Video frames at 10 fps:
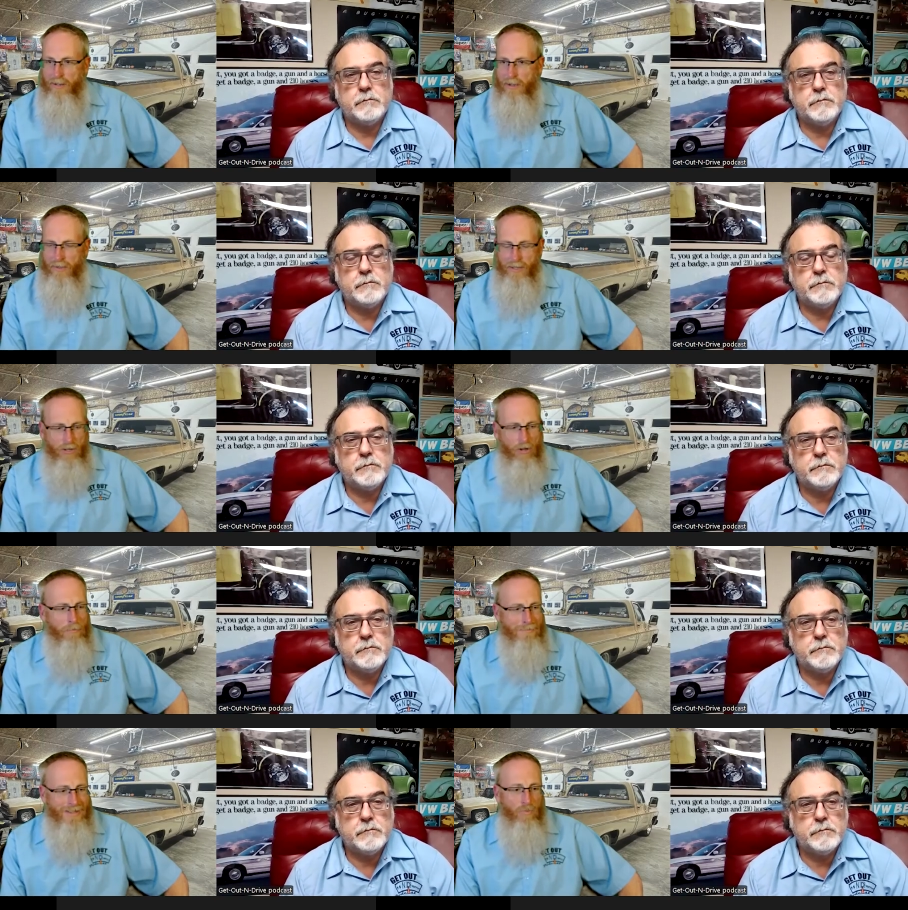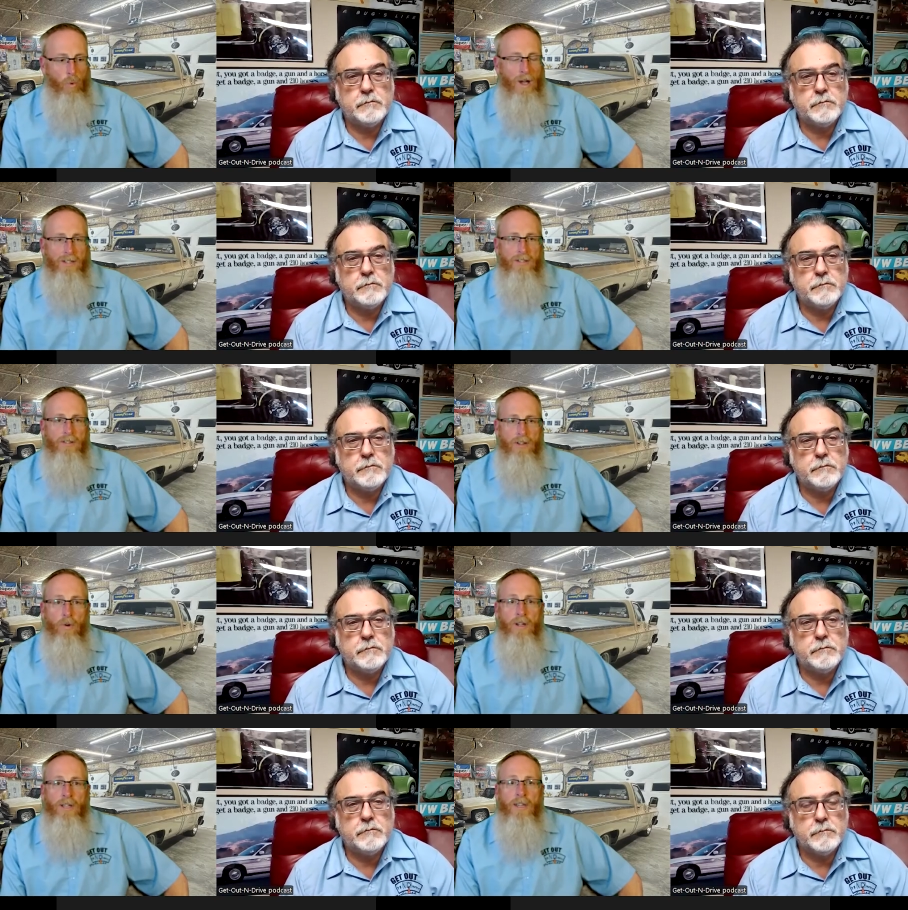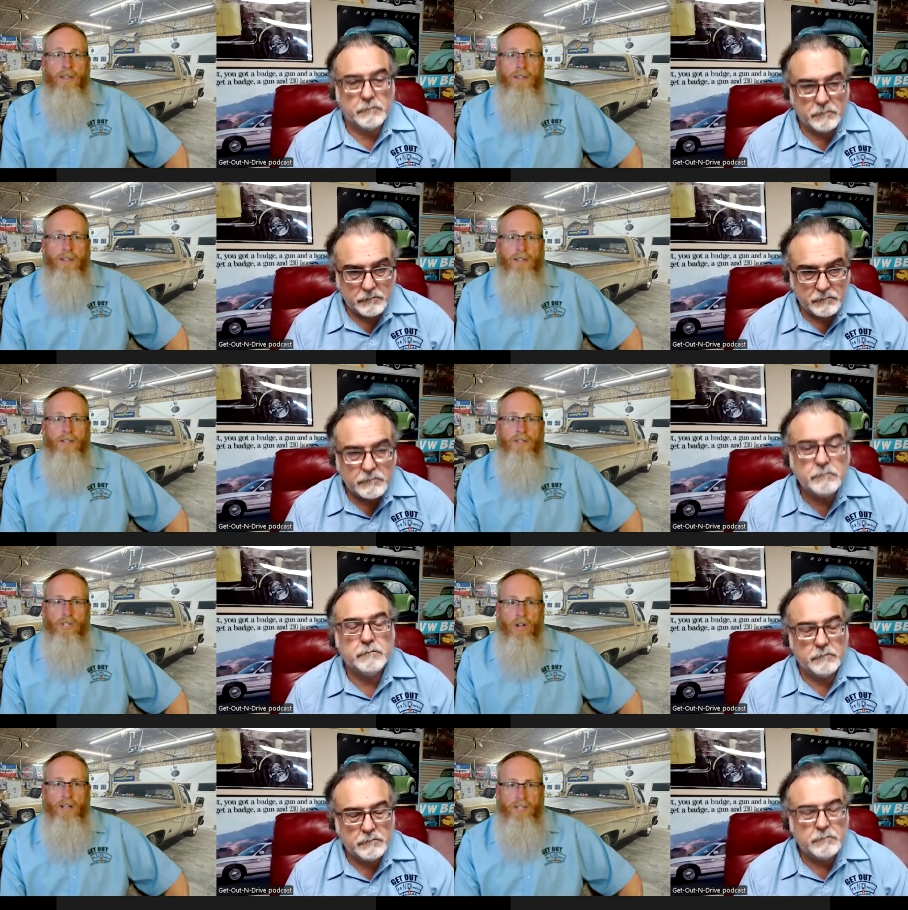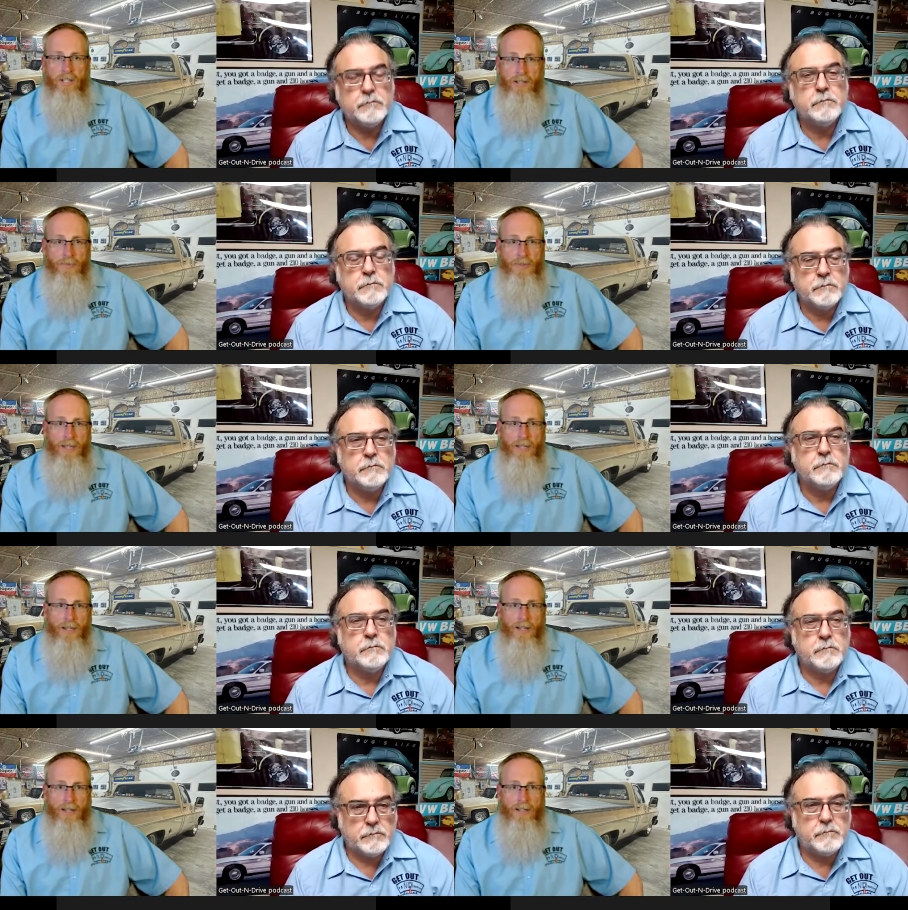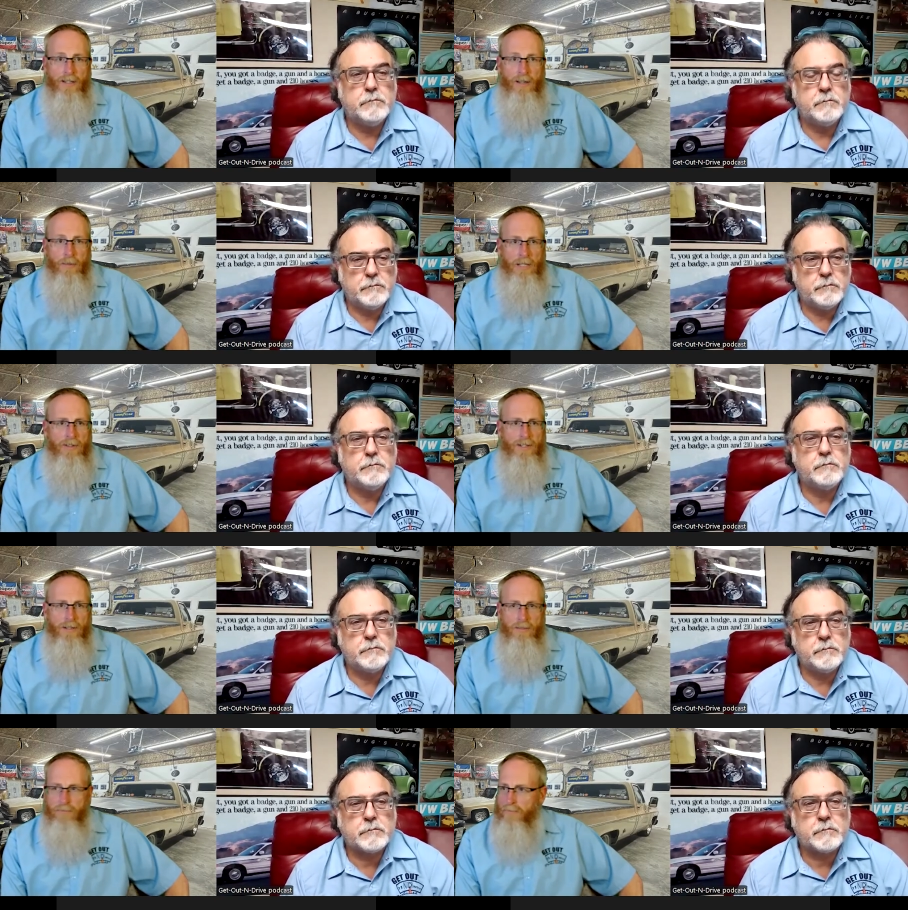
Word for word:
Speaker 1: I think it's called Midwest Towing in Scott City. Uh, I believe that's in,